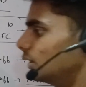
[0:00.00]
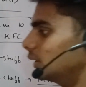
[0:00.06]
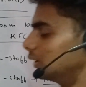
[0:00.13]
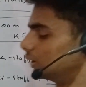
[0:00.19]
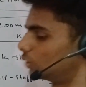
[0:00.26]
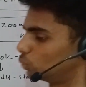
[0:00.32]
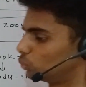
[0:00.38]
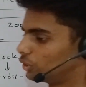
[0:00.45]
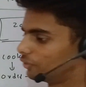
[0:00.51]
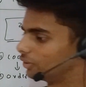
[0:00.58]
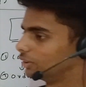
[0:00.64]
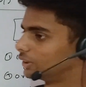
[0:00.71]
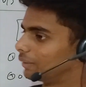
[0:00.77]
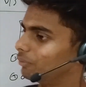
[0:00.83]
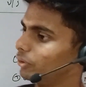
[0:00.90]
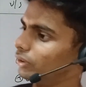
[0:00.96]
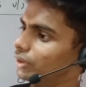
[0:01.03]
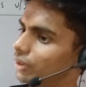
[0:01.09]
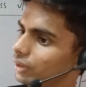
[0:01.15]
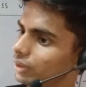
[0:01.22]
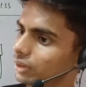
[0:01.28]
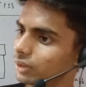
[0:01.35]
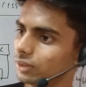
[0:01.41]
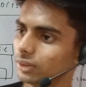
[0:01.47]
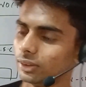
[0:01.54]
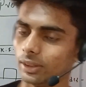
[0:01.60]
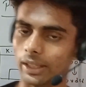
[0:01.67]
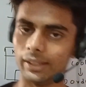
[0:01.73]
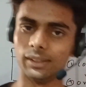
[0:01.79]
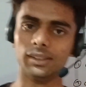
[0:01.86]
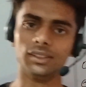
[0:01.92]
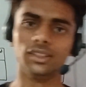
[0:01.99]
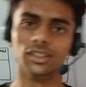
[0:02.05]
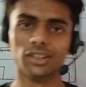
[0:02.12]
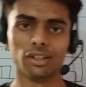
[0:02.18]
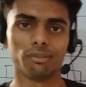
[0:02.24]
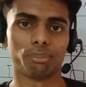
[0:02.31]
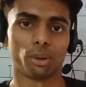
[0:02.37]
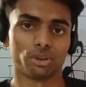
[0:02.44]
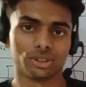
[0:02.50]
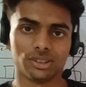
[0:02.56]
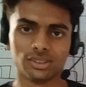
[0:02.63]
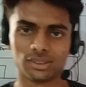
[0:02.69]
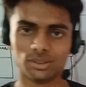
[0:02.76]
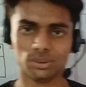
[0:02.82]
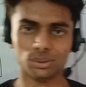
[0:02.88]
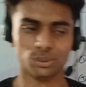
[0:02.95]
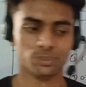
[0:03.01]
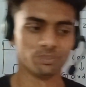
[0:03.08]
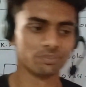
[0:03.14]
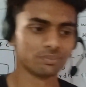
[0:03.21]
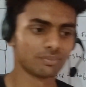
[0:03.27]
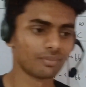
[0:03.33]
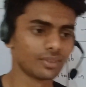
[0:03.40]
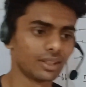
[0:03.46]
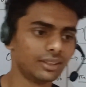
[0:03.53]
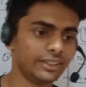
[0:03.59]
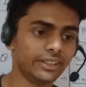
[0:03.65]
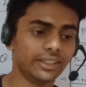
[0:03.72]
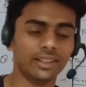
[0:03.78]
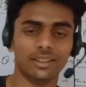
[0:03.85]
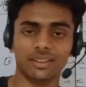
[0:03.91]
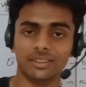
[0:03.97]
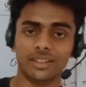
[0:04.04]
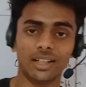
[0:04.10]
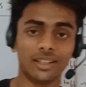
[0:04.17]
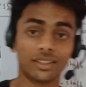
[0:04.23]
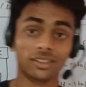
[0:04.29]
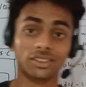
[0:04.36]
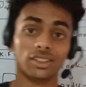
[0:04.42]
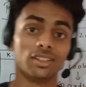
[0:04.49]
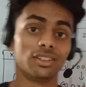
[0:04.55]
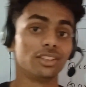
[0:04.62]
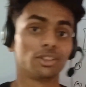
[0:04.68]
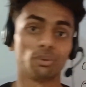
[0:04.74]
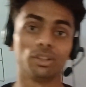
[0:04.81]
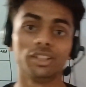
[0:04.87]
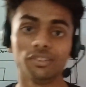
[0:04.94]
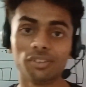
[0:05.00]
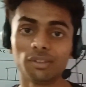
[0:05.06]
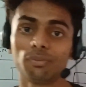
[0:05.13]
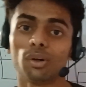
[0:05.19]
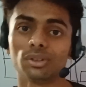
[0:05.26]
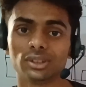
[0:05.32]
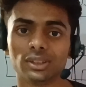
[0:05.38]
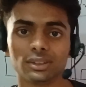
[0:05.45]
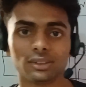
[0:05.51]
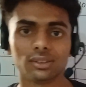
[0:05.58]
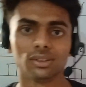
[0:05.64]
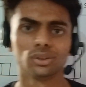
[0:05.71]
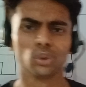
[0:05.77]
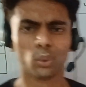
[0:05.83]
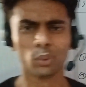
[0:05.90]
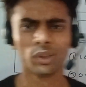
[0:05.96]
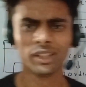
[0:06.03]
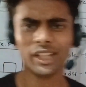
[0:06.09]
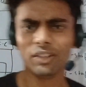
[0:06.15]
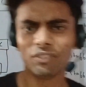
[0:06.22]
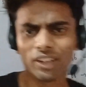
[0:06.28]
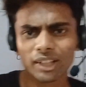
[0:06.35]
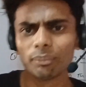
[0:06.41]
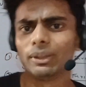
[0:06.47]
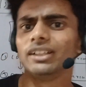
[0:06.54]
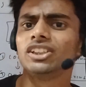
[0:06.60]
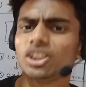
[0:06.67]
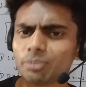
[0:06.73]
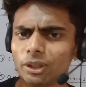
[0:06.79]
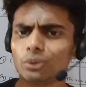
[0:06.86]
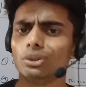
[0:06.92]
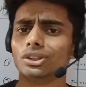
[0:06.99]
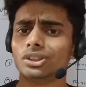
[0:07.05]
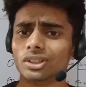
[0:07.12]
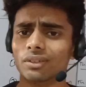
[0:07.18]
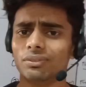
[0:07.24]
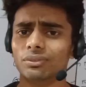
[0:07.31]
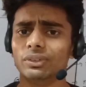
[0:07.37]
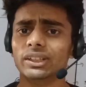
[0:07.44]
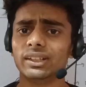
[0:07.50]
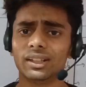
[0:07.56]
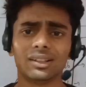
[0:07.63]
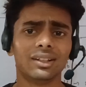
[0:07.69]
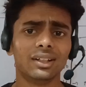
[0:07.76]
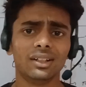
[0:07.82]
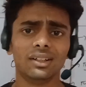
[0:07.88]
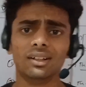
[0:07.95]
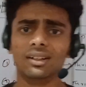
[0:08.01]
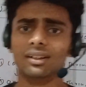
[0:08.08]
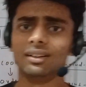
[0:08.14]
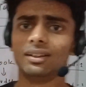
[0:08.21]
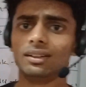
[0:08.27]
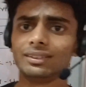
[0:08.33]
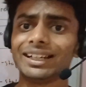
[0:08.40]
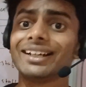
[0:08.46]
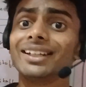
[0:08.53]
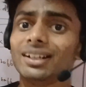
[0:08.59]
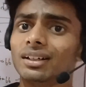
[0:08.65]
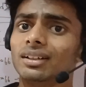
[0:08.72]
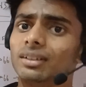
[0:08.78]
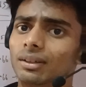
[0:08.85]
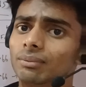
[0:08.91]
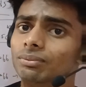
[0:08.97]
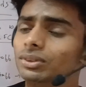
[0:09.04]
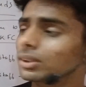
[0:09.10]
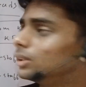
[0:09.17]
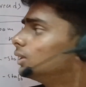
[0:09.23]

is a two different chapter. Like this is a process, so they'll consider this one different process. So if I replace this particular stuff with their technical terms,